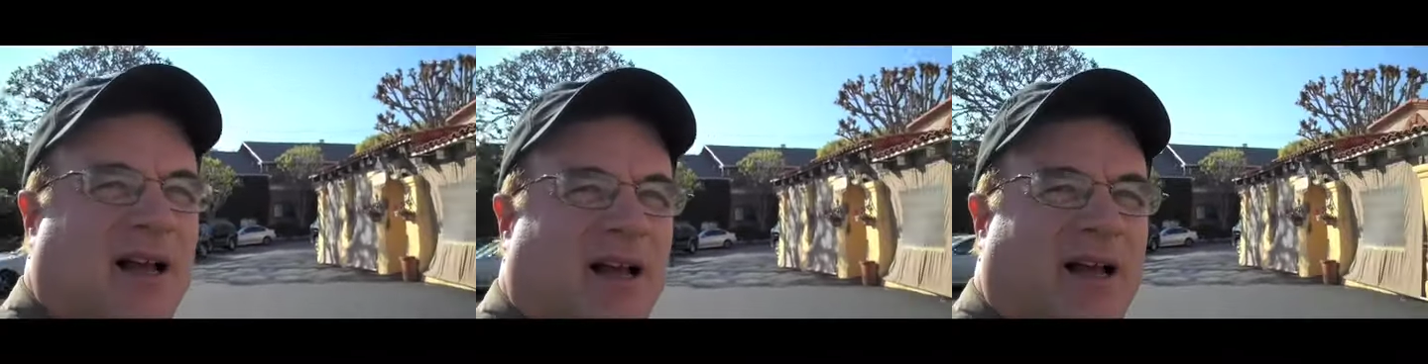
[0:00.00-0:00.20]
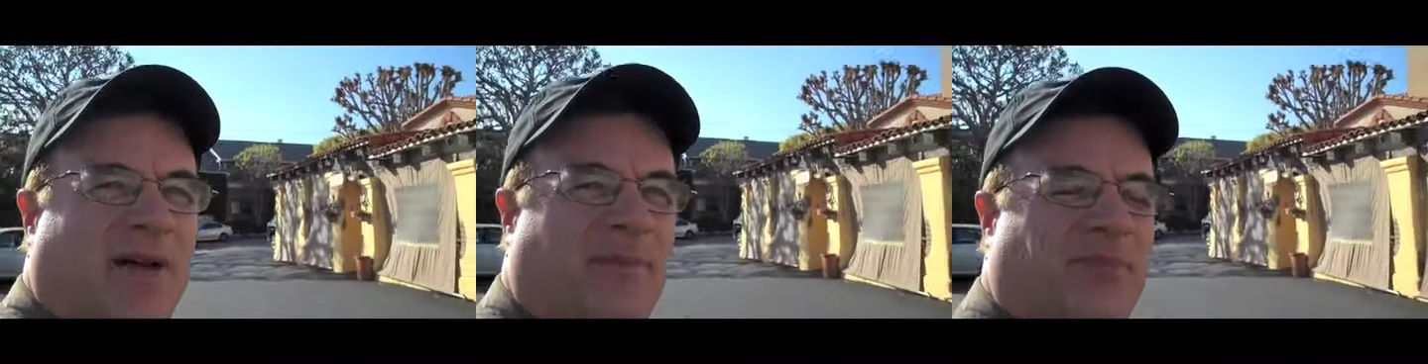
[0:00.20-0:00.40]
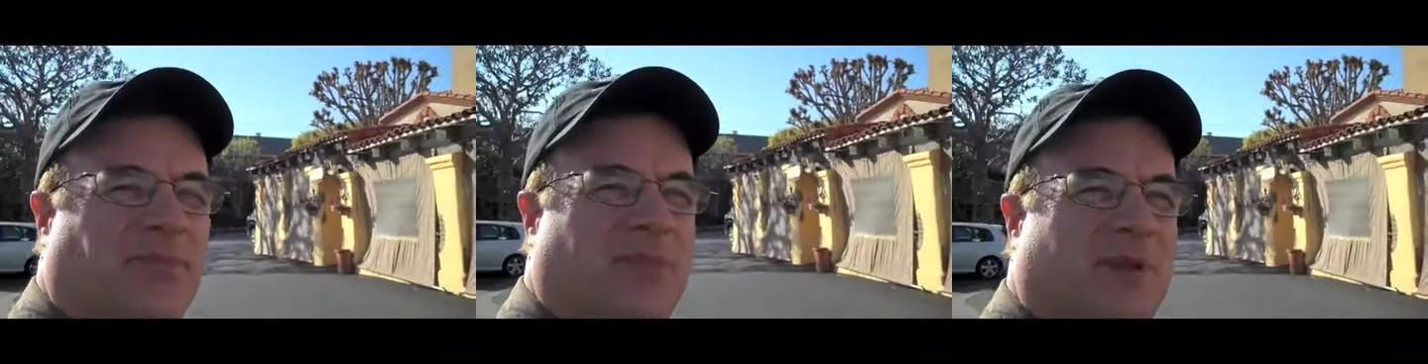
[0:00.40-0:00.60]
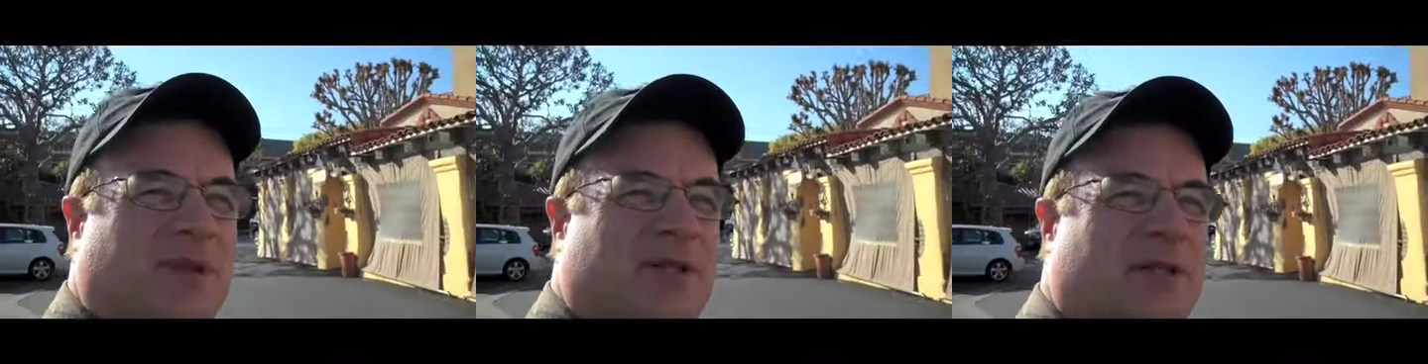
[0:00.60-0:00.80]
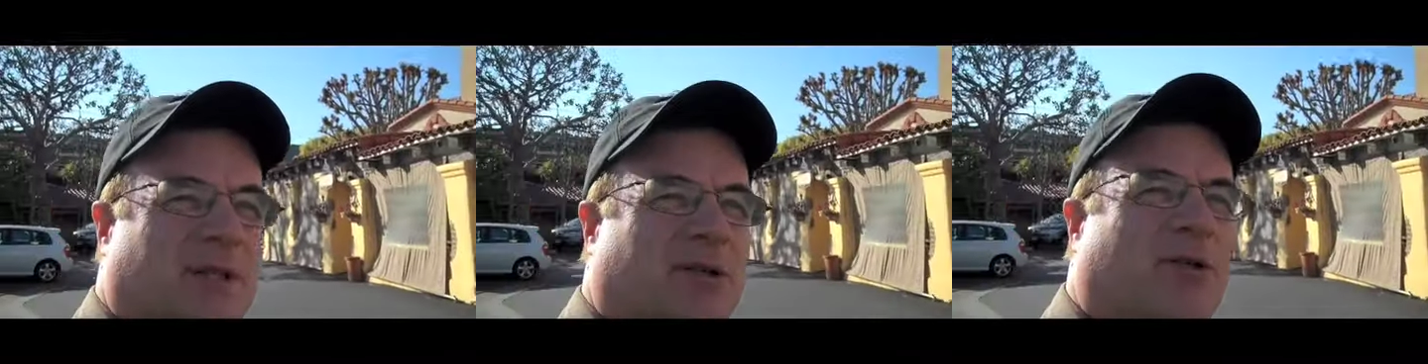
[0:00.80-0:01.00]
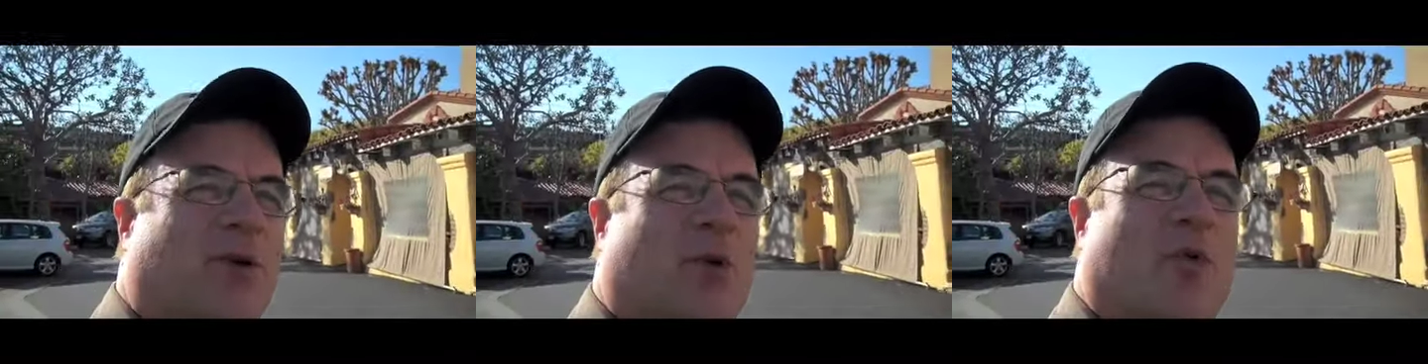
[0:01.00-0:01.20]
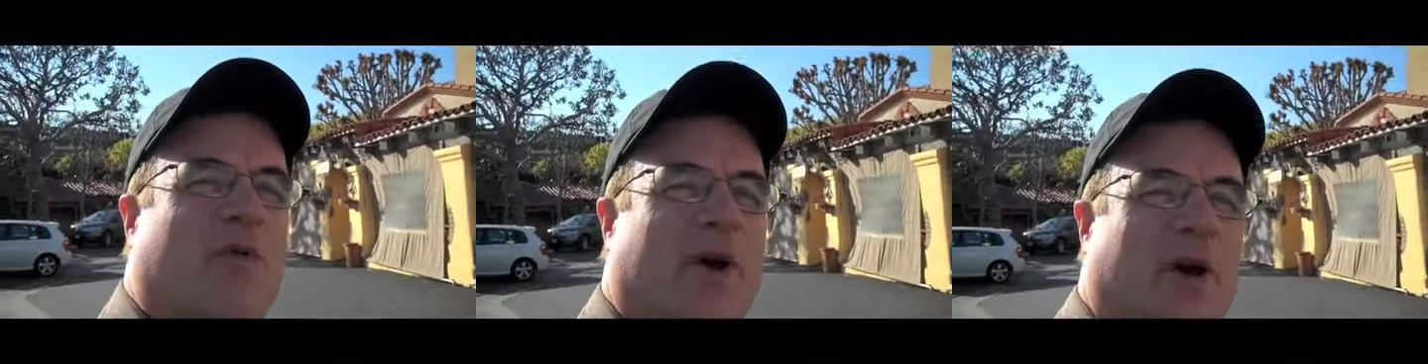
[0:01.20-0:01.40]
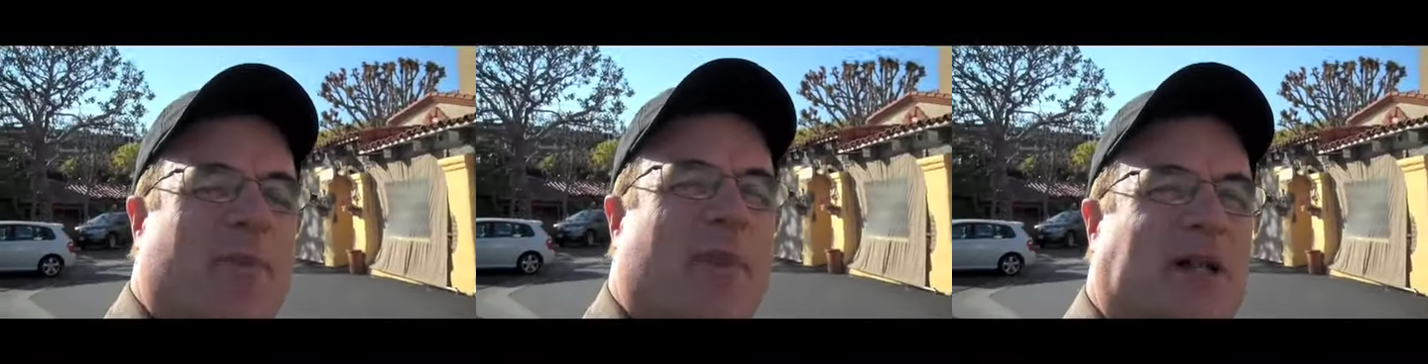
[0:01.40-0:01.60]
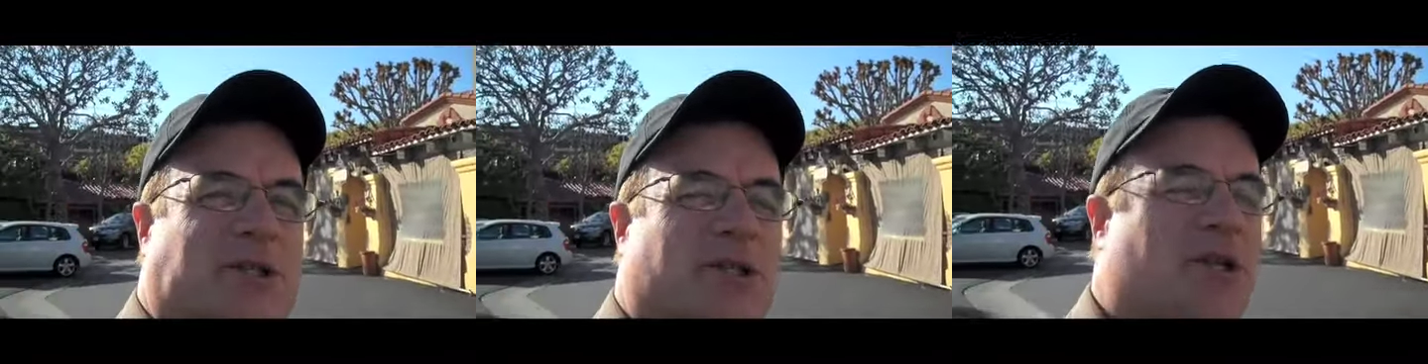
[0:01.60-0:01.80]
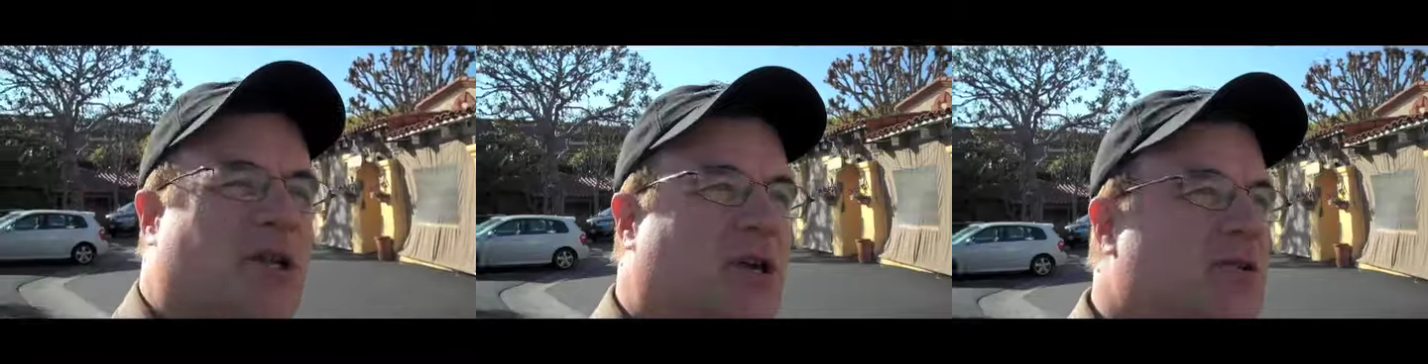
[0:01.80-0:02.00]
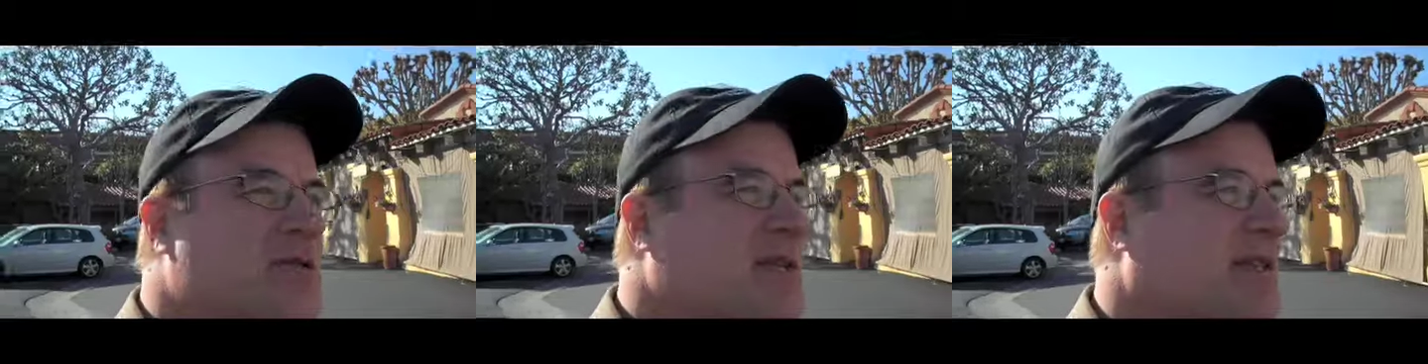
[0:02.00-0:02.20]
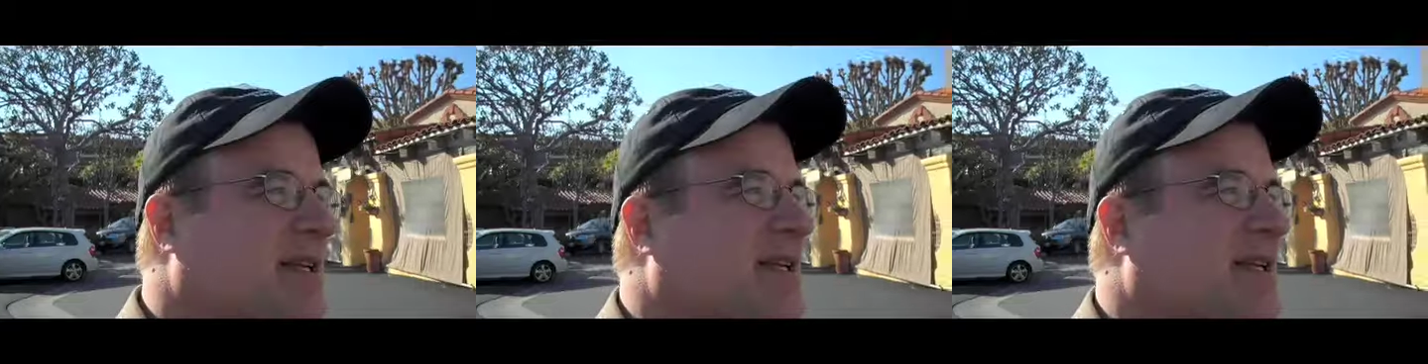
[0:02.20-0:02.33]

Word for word: um, still very much in use,